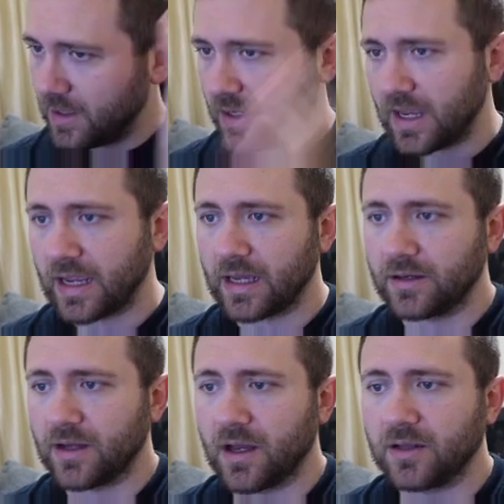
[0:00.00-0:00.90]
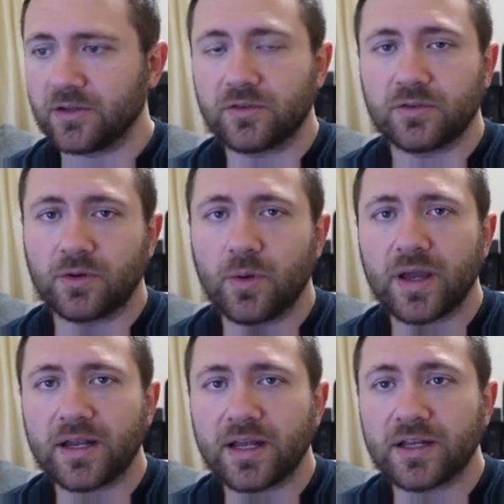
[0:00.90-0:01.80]
Let's go
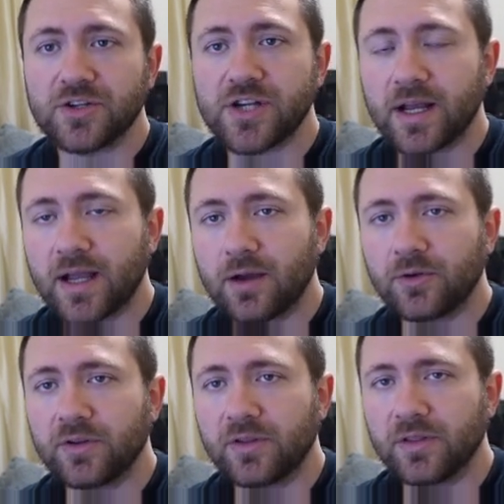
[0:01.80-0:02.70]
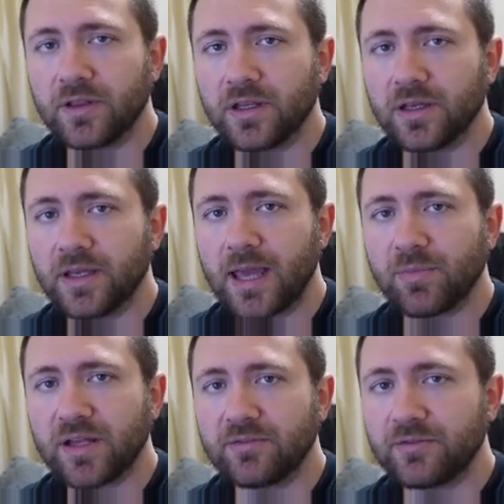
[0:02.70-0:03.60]
ahead and check out the
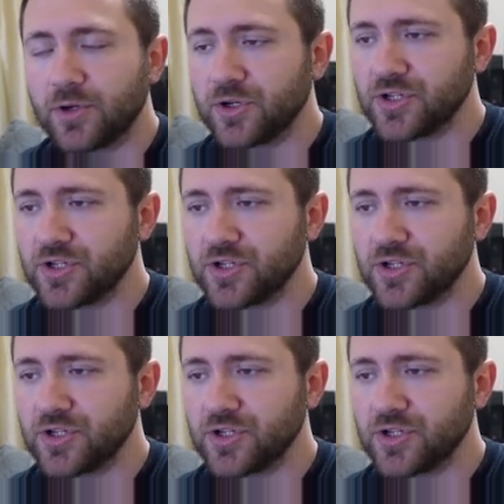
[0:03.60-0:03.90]
gameplay footage.